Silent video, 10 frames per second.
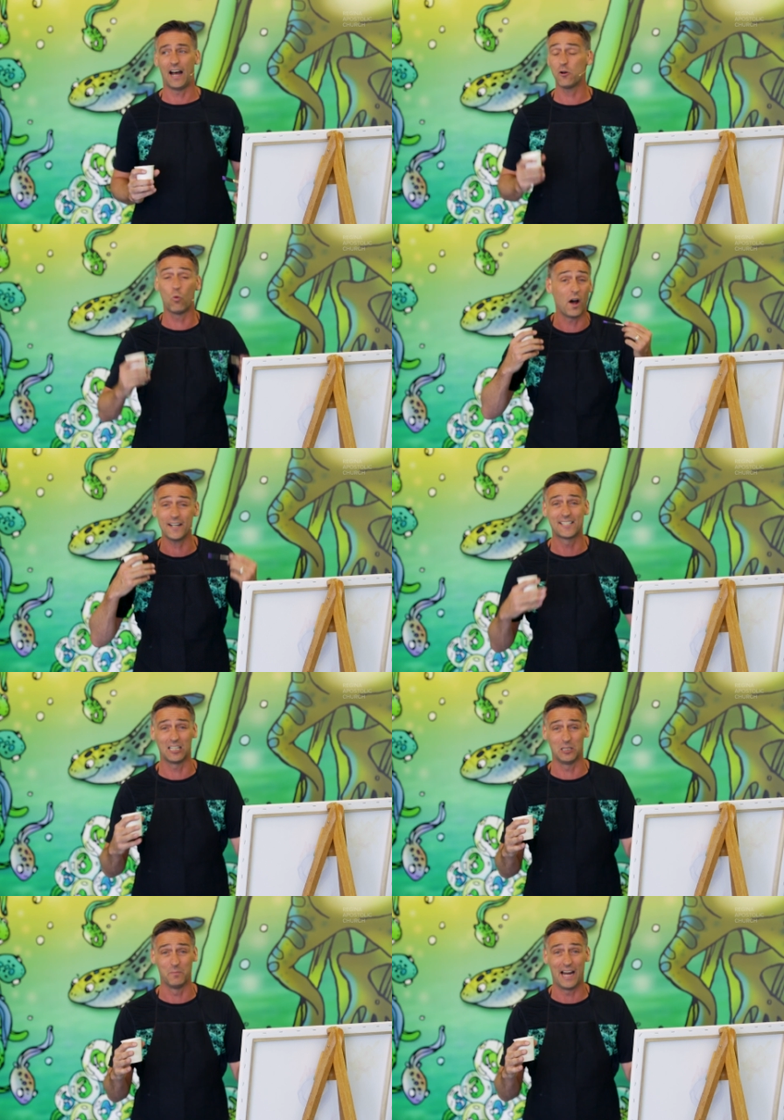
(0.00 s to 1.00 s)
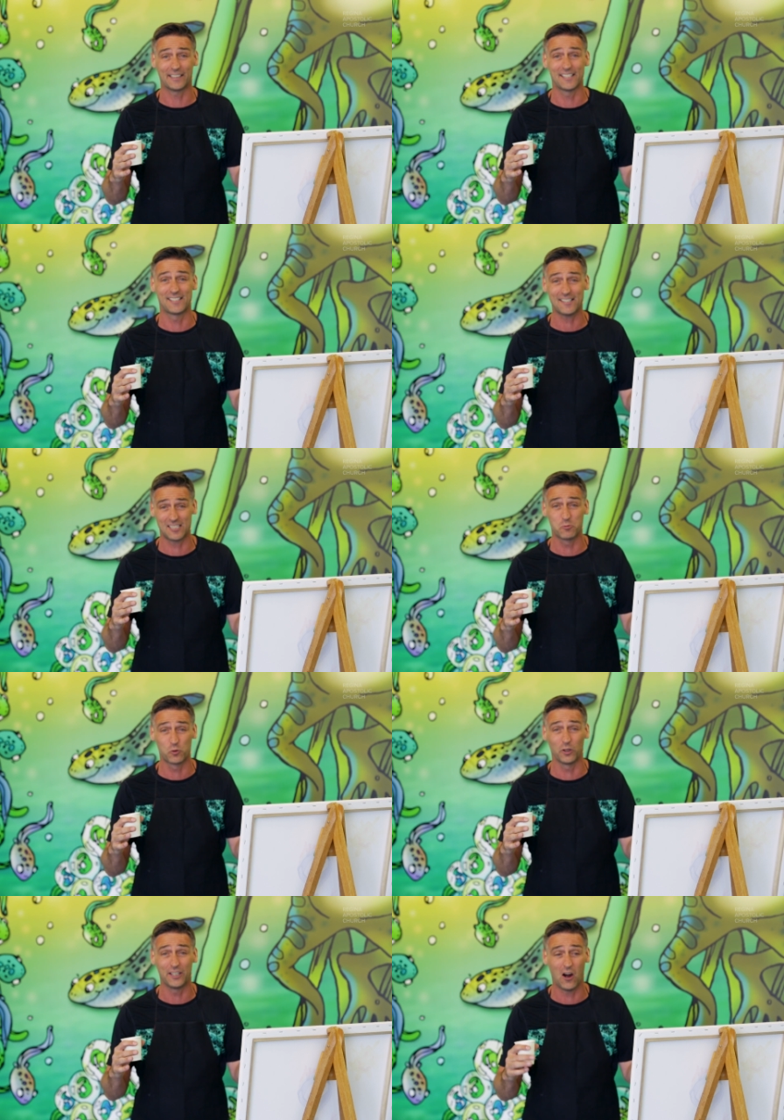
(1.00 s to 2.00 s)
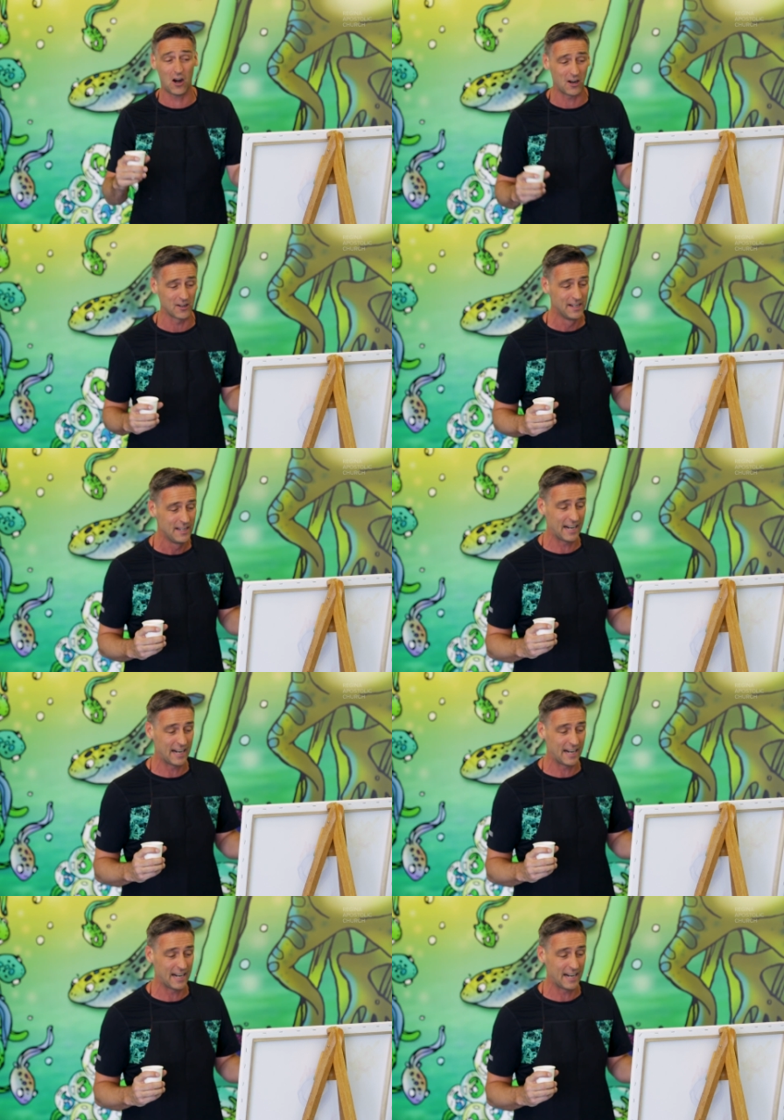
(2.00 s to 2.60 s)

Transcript: I don't want to tell him that because that seems really hard.